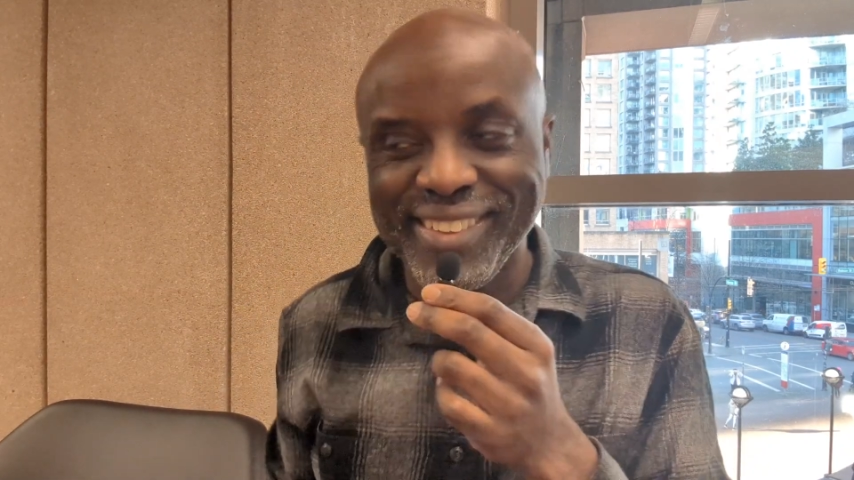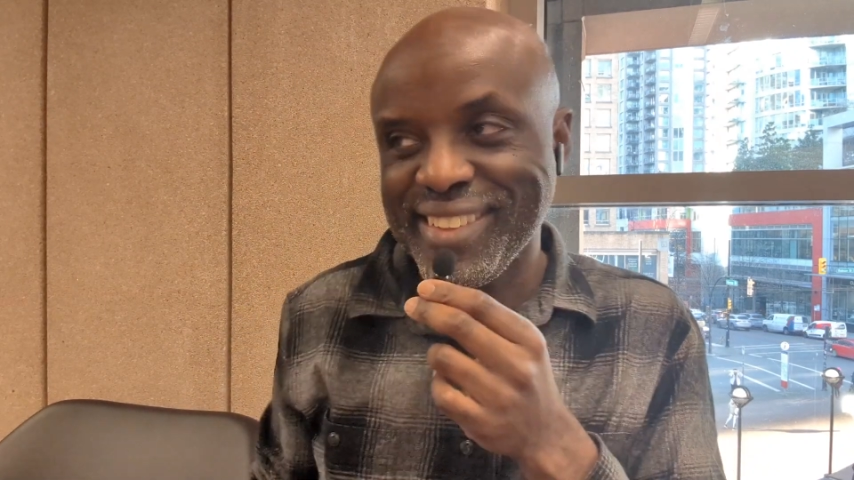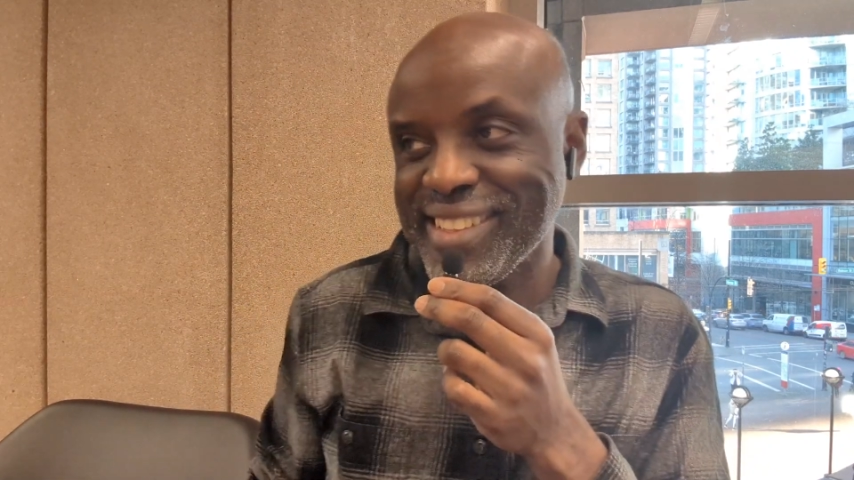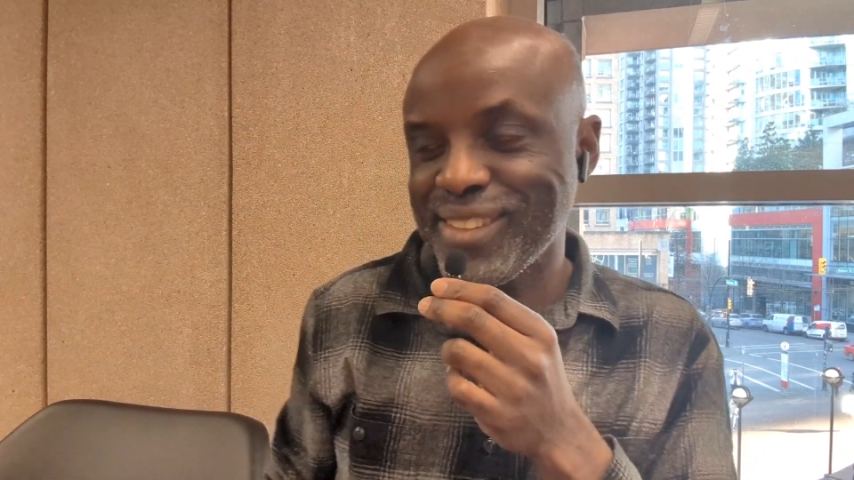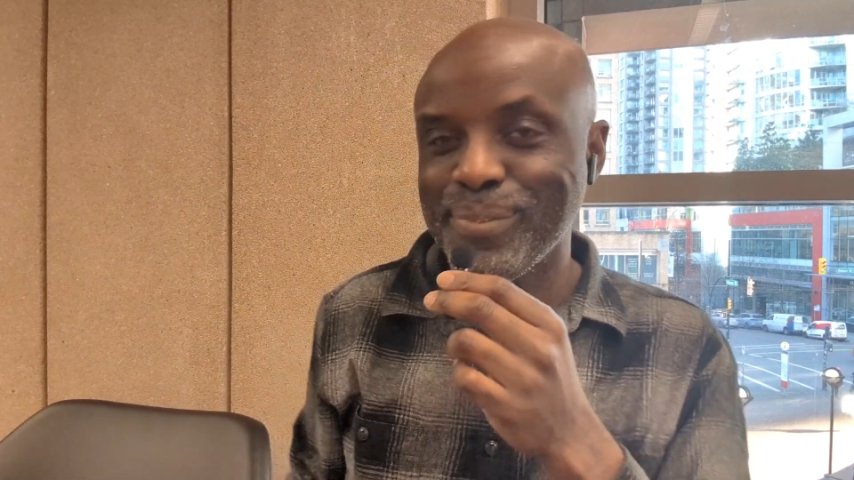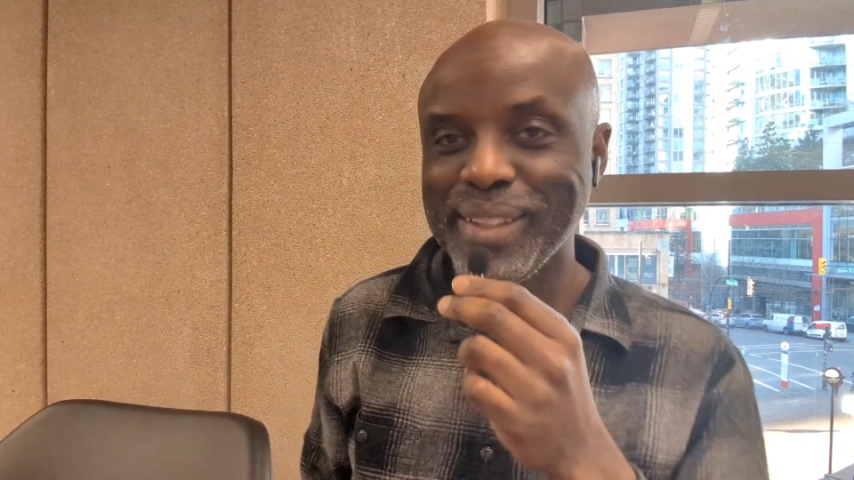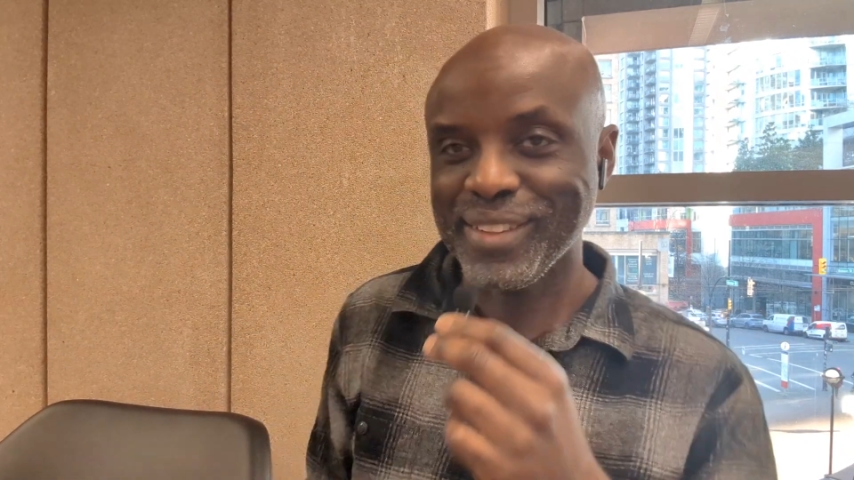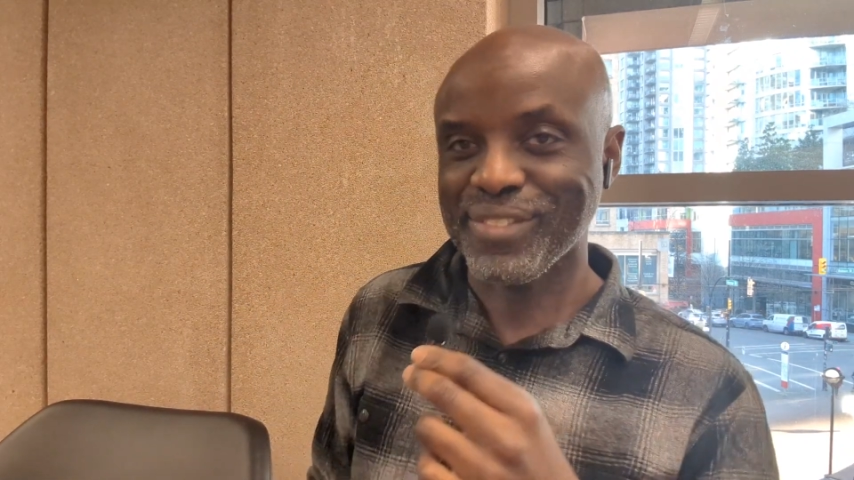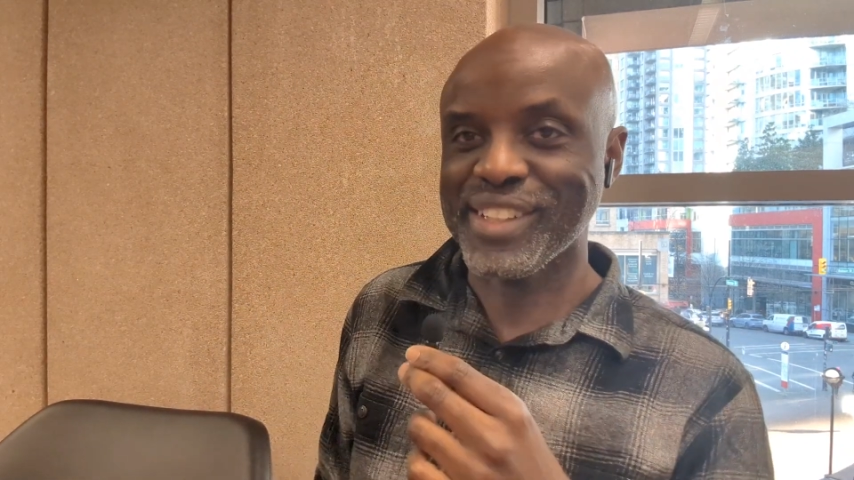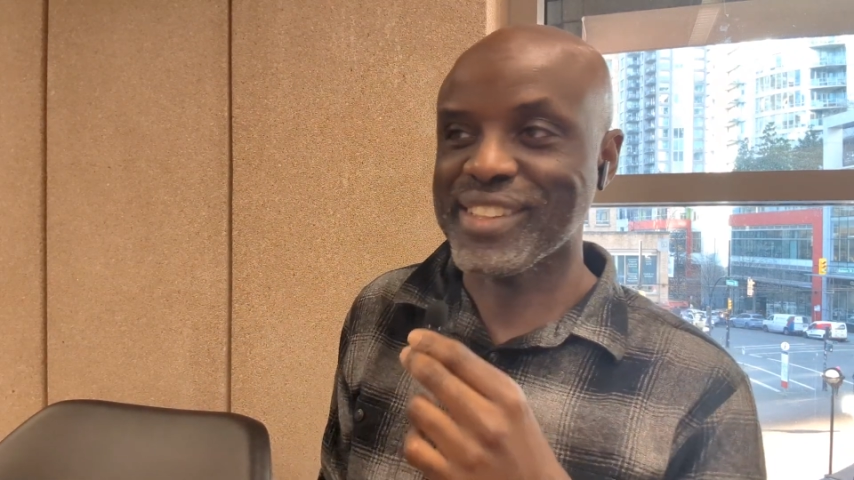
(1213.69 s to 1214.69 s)
And there's some
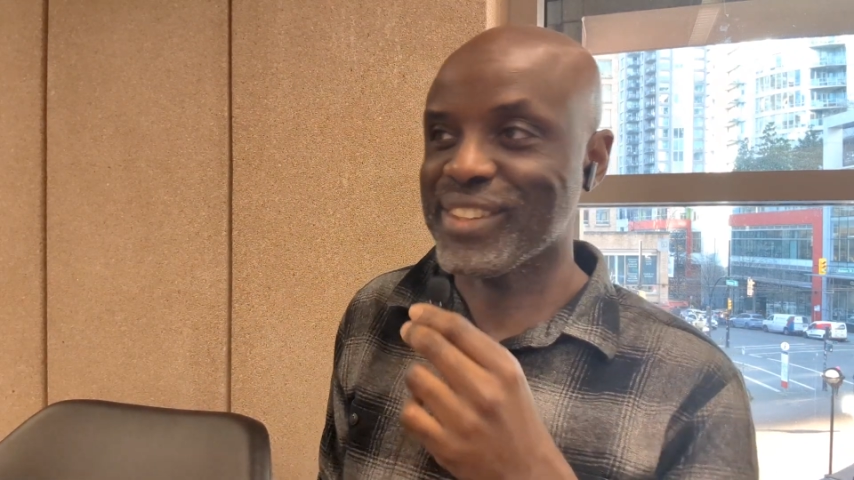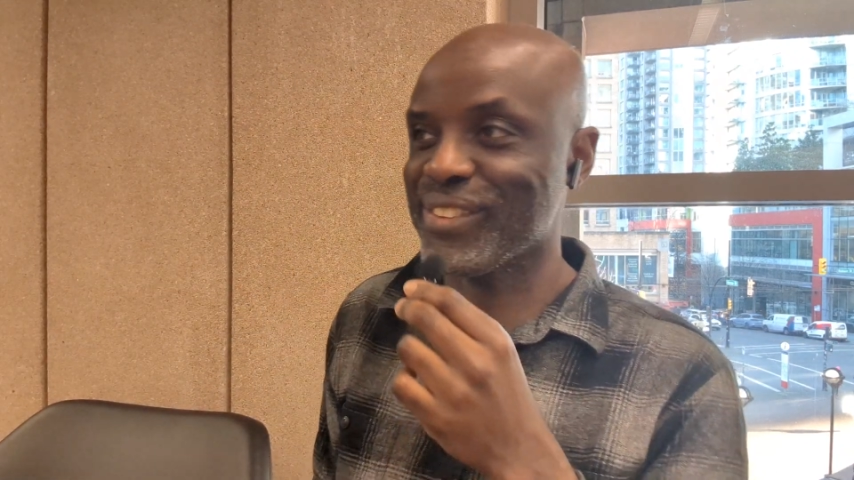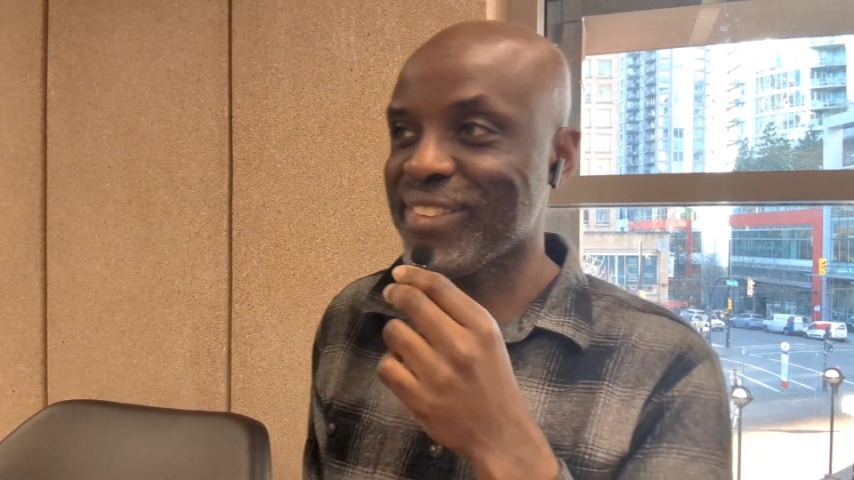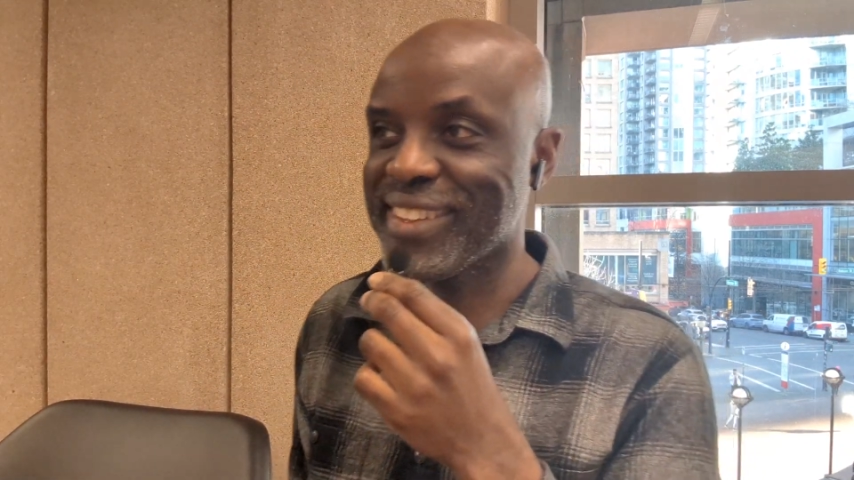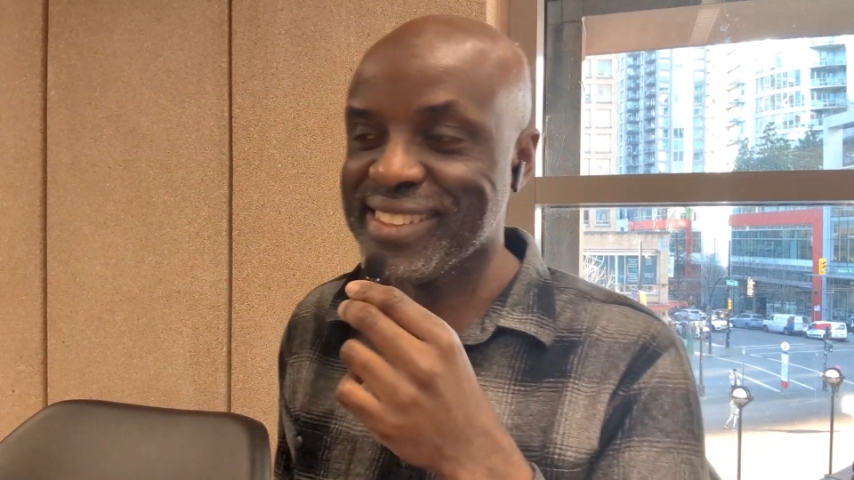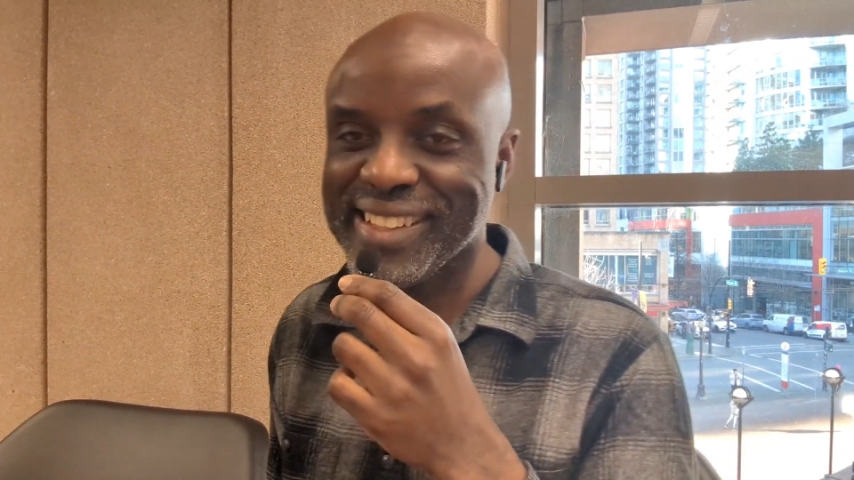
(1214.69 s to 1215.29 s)
benefits into this,